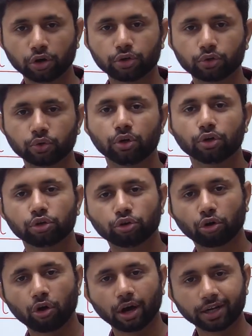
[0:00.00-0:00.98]
to
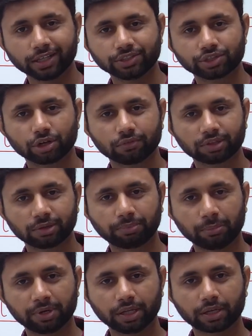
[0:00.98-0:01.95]
draw attention of the
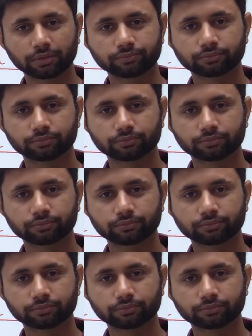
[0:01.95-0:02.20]
public